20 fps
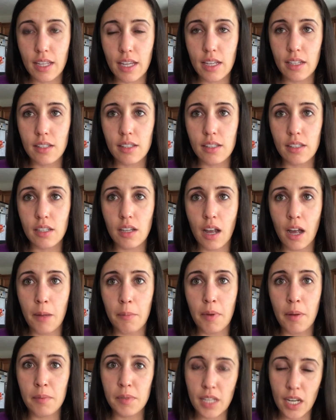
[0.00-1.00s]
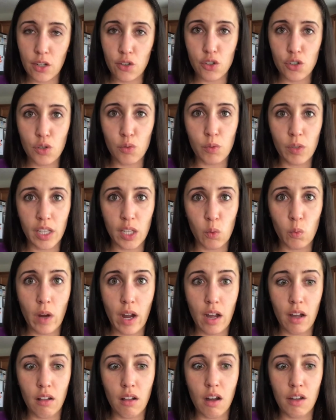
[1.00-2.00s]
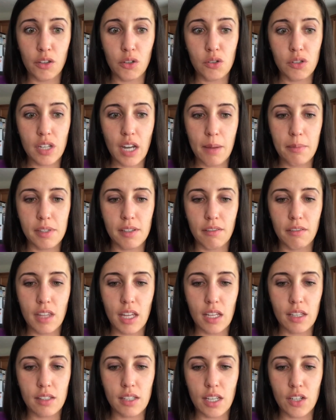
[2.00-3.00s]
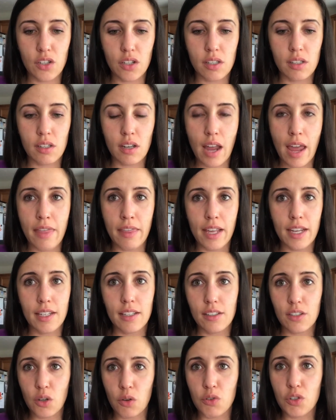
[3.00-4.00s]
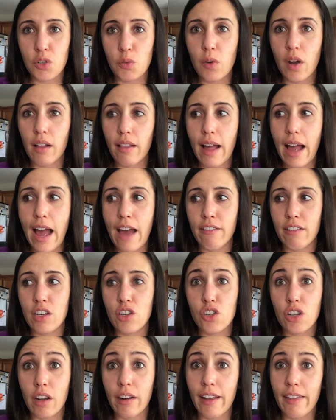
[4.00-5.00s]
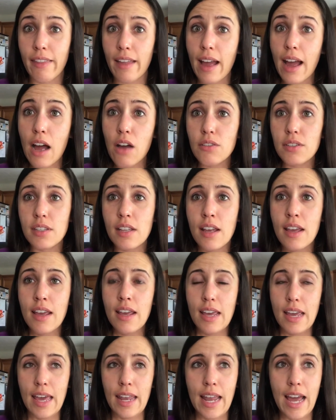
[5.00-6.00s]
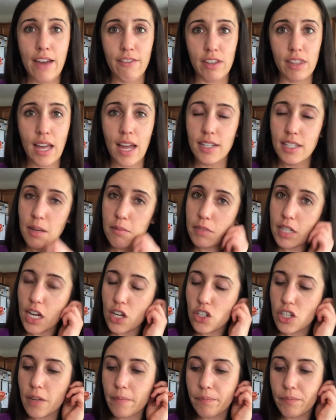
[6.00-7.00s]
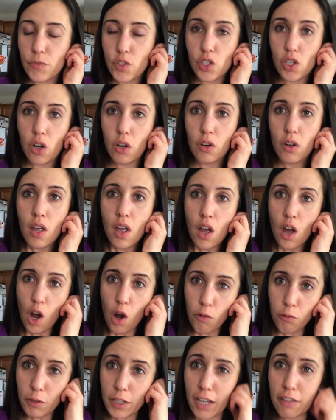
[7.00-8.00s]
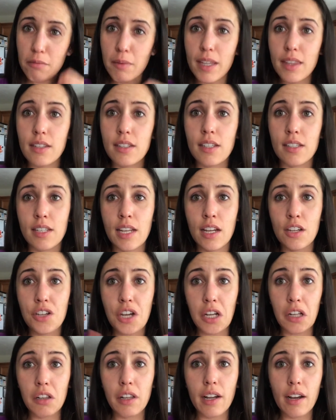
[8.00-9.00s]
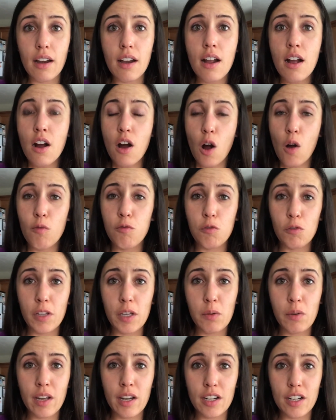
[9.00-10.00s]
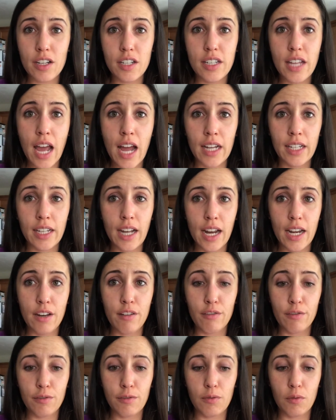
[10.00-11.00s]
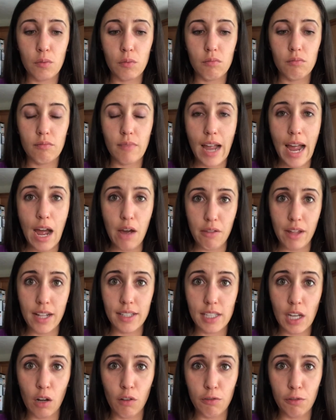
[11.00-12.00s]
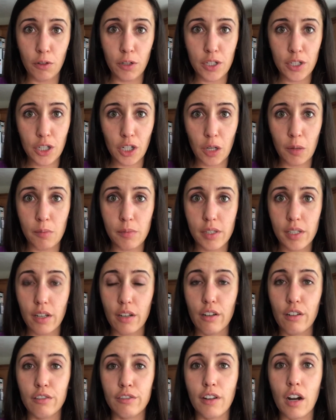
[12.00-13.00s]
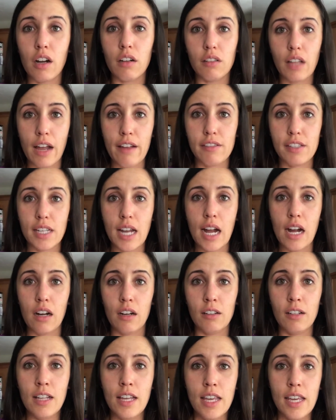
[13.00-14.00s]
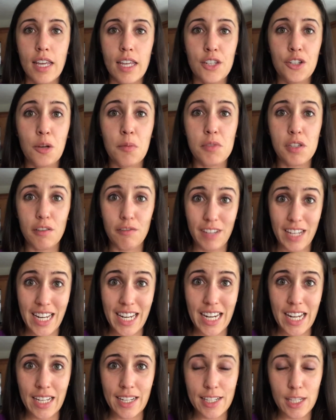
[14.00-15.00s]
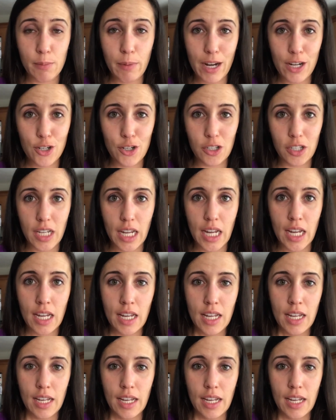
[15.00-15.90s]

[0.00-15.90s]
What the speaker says: things. Abstainers do really well on those types of things. They don't do well having junk in the house and having that temptation. So hopefully I've made the distinction clear. Hopefully we understand kind of how that's helpful in terms of our lifestyle, in terms of eating especially,